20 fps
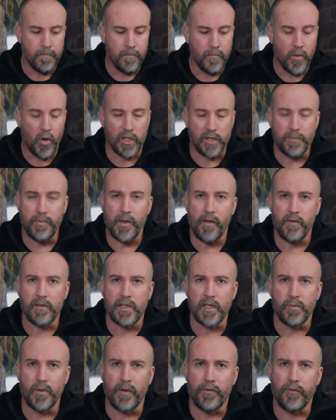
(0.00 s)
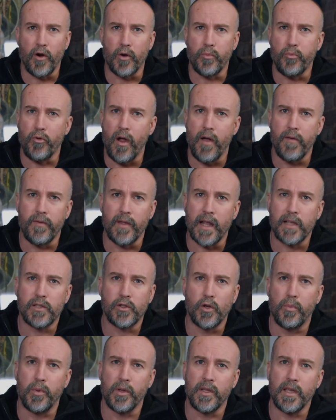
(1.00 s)
my experiences with Frog.Pro over the
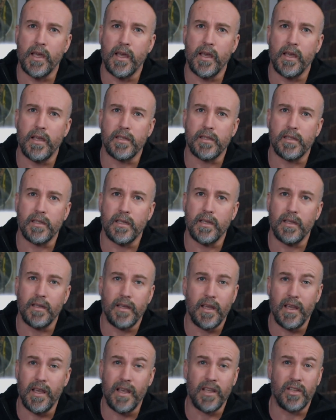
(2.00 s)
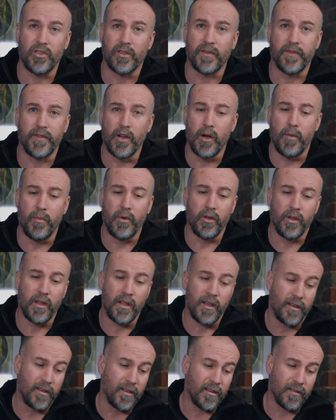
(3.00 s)
last couple of years, it's just phenomenal,
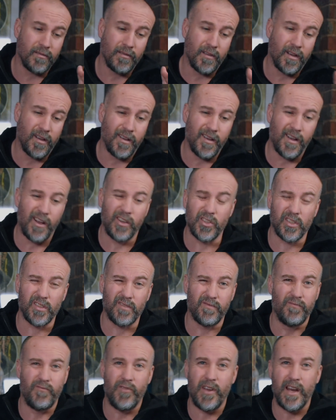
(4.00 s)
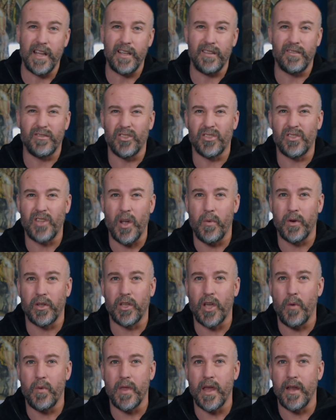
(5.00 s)
and I just really don't want
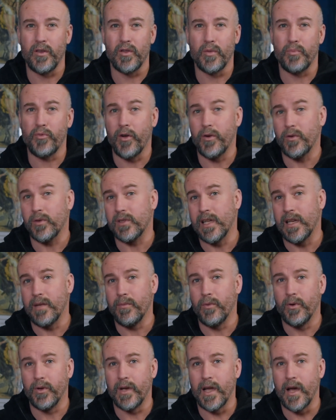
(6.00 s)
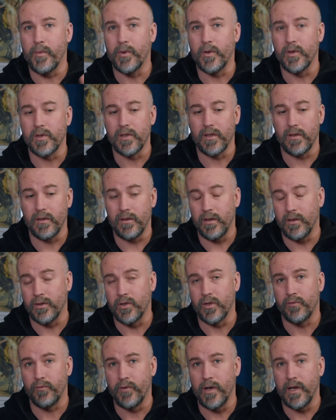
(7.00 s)
to go with any other products anymore now, because I
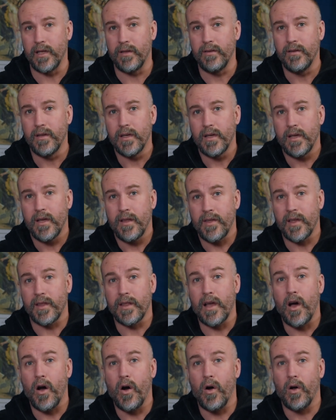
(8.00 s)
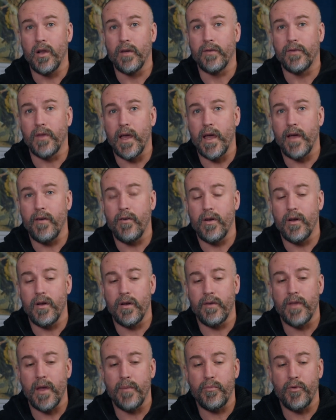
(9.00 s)
just really think that highly of
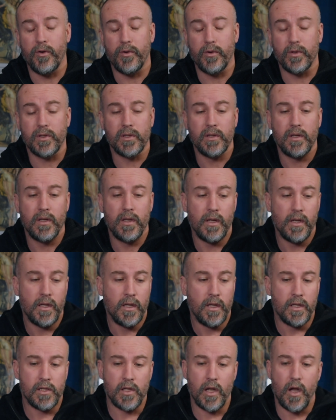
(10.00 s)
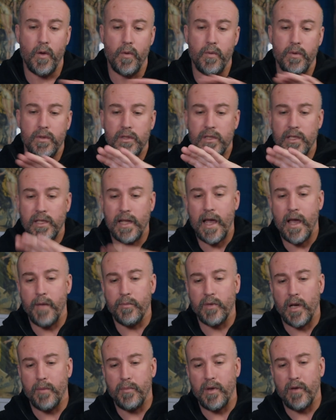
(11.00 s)
their products. So today
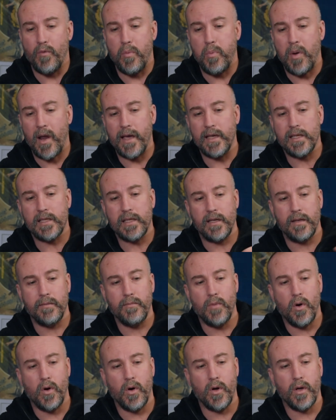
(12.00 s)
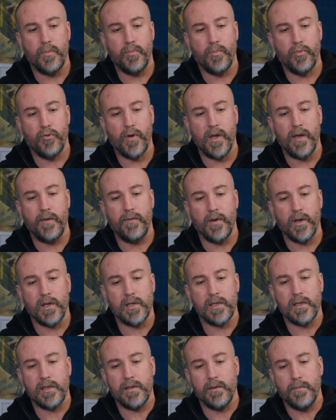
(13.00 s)
I'm going to be replacing my
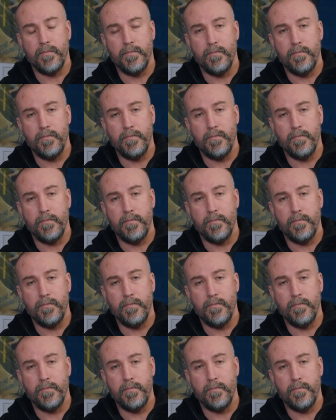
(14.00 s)
previous